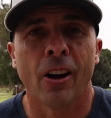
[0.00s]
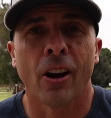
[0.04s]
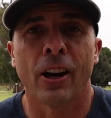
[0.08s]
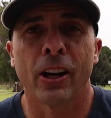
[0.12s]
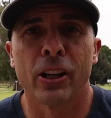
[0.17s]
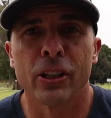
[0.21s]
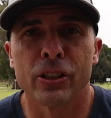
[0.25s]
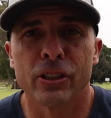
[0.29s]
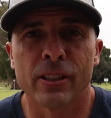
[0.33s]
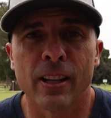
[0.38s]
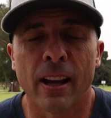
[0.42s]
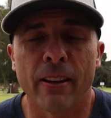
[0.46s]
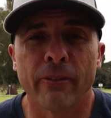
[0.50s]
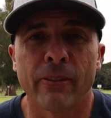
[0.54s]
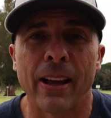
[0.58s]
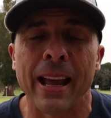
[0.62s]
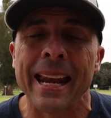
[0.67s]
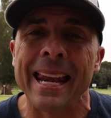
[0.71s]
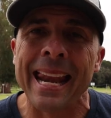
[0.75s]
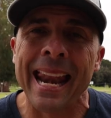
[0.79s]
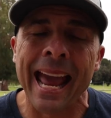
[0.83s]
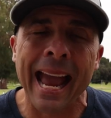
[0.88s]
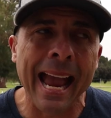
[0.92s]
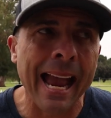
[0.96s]
All right, good stuff.
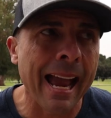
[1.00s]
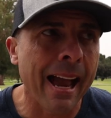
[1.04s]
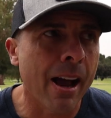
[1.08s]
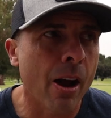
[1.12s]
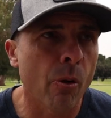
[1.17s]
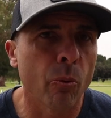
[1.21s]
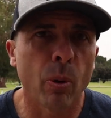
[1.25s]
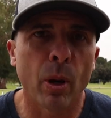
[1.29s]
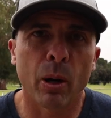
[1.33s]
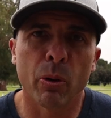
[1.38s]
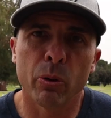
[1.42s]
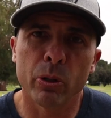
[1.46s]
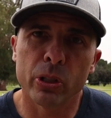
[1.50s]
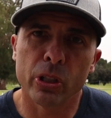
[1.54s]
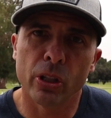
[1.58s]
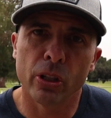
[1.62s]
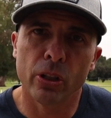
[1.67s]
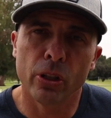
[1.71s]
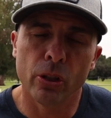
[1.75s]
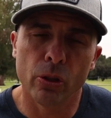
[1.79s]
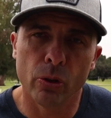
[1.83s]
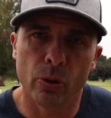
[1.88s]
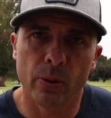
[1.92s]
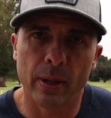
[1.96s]
Now what I want
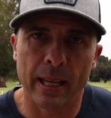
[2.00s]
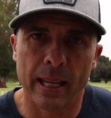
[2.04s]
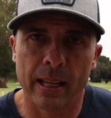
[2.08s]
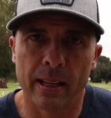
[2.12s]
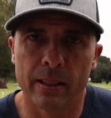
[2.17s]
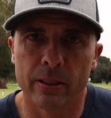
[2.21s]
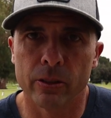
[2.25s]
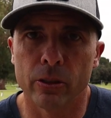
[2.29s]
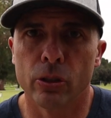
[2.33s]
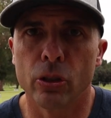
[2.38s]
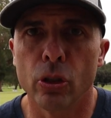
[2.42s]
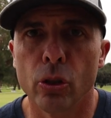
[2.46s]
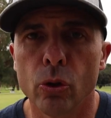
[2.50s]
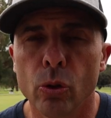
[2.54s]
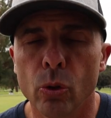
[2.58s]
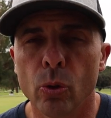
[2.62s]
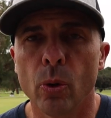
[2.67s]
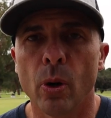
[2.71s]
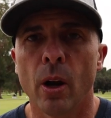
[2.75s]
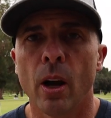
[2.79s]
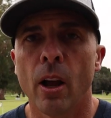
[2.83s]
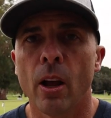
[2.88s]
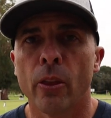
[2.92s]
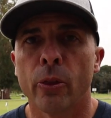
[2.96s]
you to do is
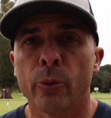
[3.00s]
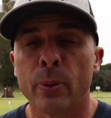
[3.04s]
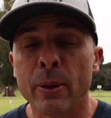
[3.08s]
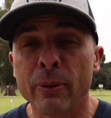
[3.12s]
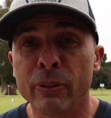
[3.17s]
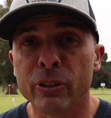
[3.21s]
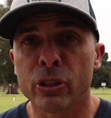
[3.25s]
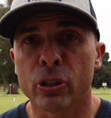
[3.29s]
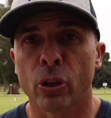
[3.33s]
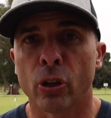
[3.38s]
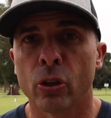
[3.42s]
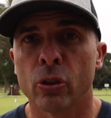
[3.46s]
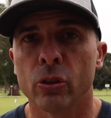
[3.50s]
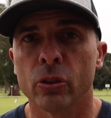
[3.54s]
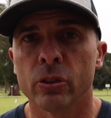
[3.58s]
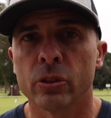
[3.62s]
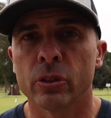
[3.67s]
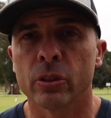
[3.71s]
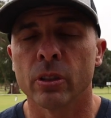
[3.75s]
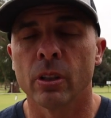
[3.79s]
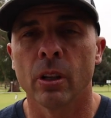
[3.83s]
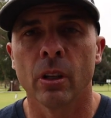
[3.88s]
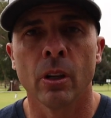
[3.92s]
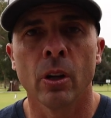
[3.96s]
do three foot
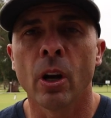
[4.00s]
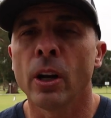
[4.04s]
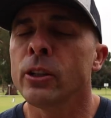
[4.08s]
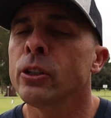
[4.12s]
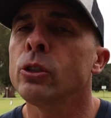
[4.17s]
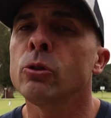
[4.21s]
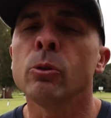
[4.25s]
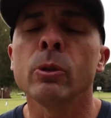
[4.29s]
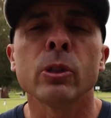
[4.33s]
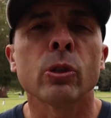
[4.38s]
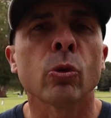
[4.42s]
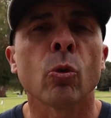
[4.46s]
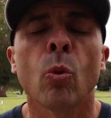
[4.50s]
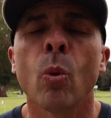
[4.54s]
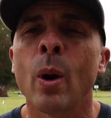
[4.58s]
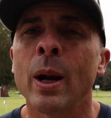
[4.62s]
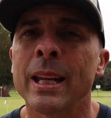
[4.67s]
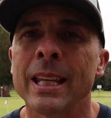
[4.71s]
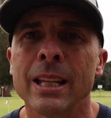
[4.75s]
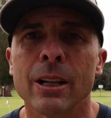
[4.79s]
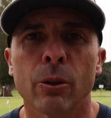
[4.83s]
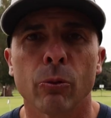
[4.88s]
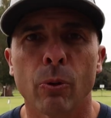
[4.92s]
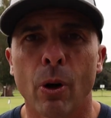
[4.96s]
circles, just with
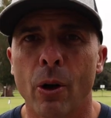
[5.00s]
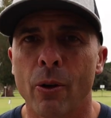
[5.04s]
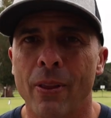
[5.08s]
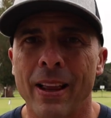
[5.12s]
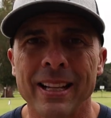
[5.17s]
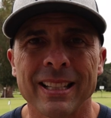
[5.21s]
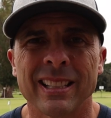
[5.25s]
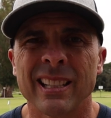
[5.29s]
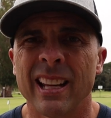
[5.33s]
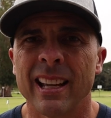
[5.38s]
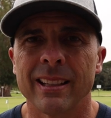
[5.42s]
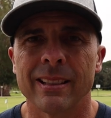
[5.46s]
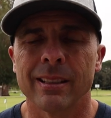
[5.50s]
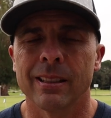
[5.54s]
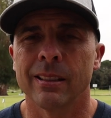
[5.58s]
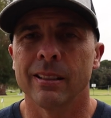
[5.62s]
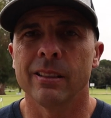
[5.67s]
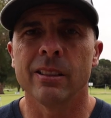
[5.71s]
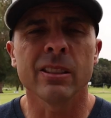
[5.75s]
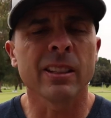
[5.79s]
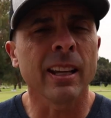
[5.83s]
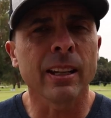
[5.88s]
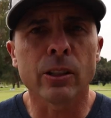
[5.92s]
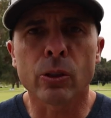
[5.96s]
20 in a row, that's it.
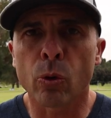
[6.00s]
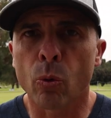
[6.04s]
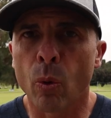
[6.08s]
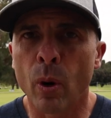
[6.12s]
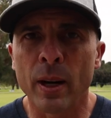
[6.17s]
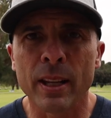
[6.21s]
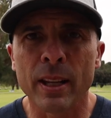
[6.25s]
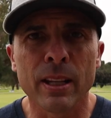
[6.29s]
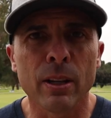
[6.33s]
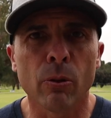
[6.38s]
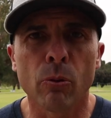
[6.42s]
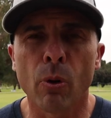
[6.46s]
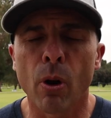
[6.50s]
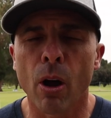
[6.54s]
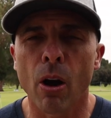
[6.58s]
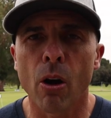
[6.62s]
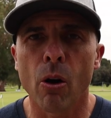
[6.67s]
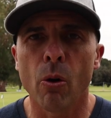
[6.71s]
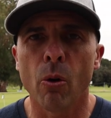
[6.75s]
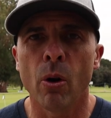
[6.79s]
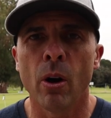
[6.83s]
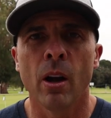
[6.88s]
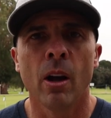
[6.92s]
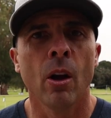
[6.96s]
Just get 20 in a
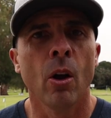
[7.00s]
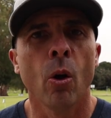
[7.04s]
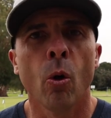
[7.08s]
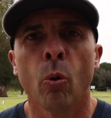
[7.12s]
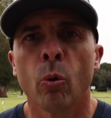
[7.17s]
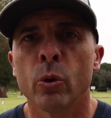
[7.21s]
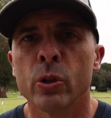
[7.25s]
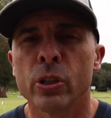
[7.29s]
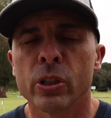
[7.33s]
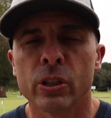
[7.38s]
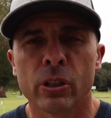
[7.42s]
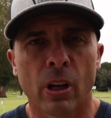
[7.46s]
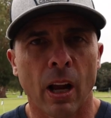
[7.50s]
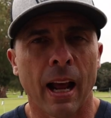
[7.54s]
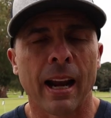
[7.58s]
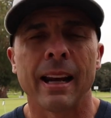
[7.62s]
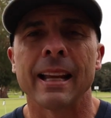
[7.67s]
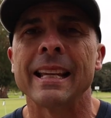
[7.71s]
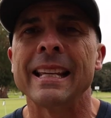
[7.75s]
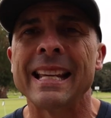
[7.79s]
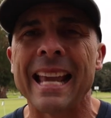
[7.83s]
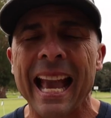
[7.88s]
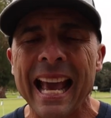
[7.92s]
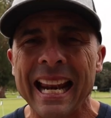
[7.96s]
row. We're just kind
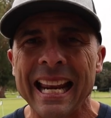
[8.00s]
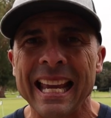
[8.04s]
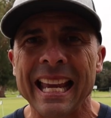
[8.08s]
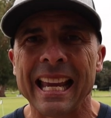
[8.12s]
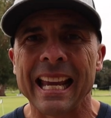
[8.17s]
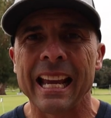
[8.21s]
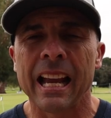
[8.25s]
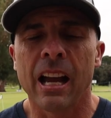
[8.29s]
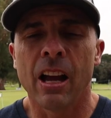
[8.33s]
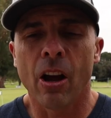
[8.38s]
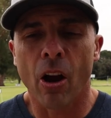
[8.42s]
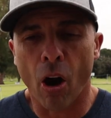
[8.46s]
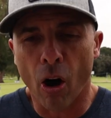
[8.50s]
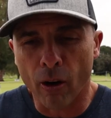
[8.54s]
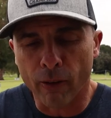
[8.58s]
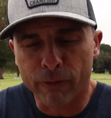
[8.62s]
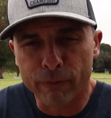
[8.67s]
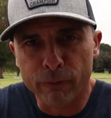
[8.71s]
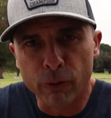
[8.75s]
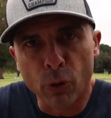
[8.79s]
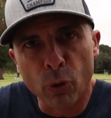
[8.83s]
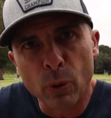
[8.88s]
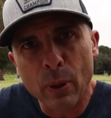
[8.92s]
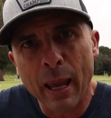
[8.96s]
of getting our
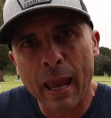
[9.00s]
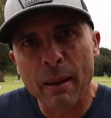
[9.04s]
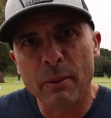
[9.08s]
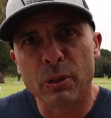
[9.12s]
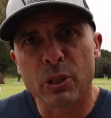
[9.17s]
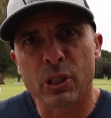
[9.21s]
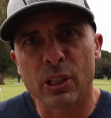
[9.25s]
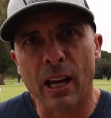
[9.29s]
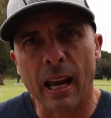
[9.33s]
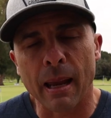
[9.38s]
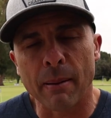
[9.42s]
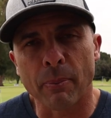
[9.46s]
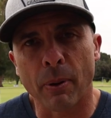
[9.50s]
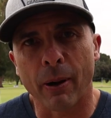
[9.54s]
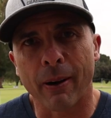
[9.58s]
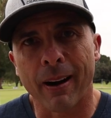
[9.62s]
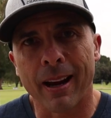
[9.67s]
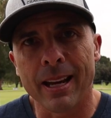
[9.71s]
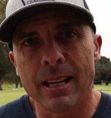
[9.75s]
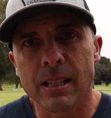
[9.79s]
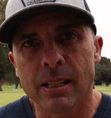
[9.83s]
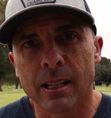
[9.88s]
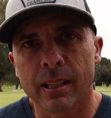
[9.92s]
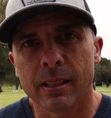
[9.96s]
full game in shape, all
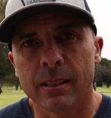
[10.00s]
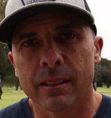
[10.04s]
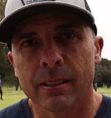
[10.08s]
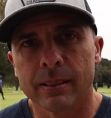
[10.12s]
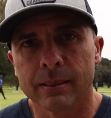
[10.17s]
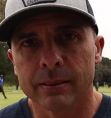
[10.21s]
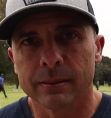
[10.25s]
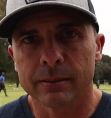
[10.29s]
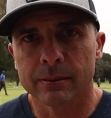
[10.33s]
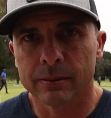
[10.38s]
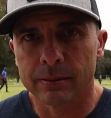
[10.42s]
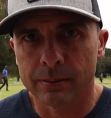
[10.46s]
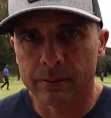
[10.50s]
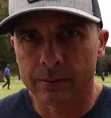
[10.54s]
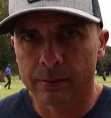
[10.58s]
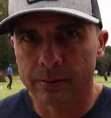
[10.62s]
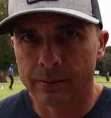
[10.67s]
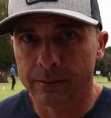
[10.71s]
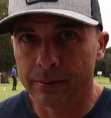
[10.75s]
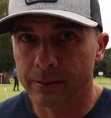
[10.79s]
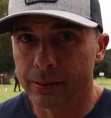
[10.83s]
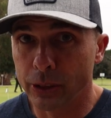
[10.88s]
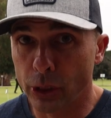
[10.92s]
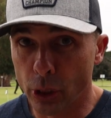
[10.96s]
right?
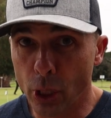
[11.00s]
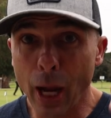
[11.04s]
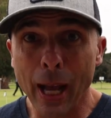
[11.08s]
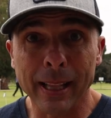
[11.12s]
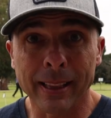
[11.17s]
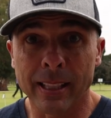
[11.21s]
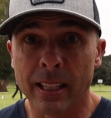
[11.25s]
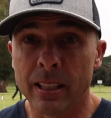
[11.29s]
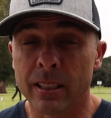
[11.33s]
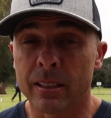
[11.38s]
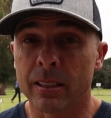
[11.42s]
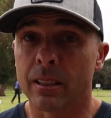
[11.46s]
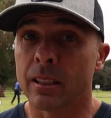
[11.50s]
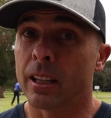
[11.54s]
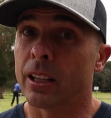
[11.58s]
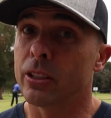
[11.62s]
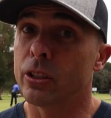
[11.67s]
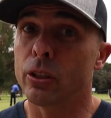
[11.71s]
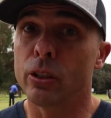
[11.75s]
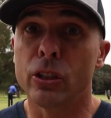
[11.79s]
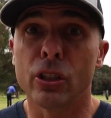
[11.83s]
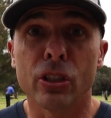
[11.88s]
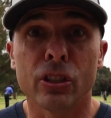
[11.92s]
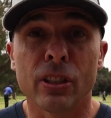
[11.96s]
You got this,
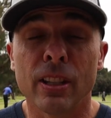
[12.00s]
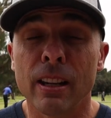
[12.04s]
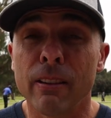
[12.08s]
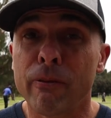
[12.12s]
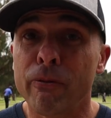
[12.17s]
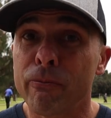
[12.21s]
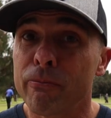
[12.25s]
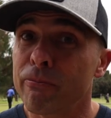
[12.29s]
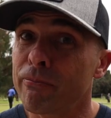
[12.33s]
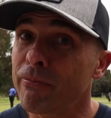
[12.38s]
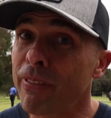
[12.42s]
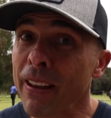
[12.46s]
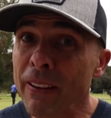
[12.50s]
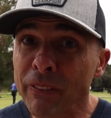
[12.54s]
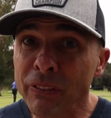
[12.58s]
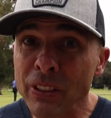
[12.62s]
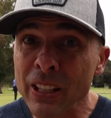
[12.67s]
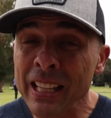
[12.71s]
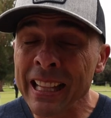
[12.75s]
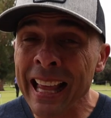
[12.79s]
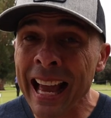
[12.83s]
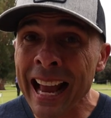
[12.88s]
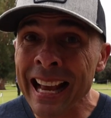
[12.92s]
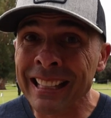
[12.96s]
because you just did
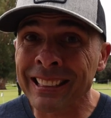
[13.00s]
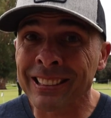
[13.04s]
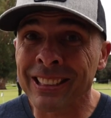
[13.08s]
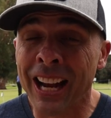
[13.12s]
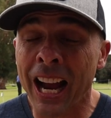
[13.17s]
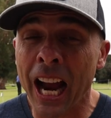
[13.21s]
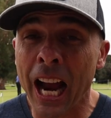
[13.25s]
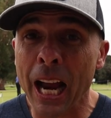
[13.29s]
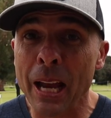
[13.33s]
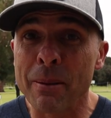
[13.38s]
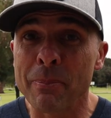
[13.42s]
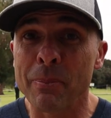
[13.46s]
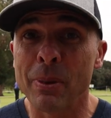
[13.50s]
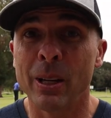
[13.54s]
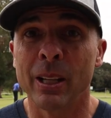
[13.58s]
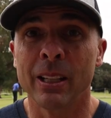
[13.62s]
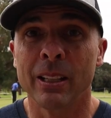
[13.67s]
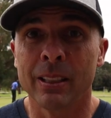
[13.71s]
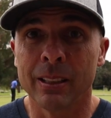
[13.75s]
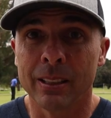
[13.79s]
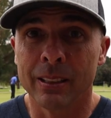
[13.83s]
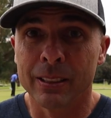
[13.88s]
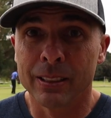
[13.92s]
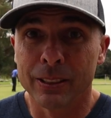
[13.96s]
50 last time.
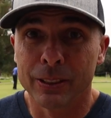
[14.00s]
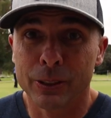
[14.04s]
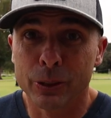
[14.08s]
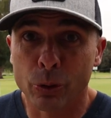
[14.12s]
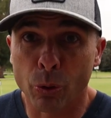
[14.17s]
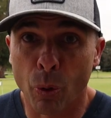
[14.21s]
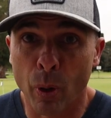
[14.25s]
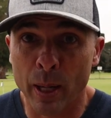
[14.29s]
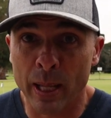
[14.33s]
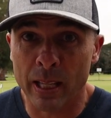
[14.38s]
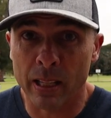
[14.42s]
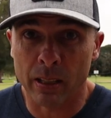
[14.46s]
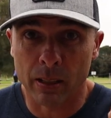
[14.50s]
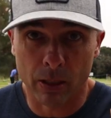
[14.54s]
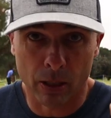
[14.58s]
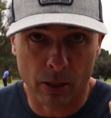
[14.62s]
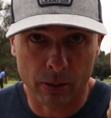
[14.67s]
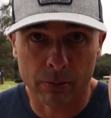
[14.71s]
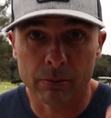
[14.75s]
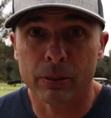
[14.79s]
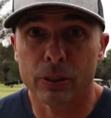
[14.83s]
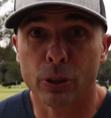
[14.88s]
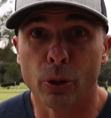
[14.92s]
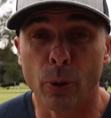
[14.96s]
20,
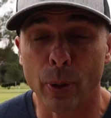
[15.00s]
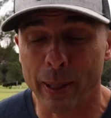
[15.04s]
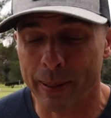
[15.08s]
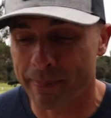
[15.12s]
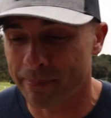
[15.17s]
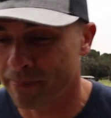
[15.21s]
let's do it.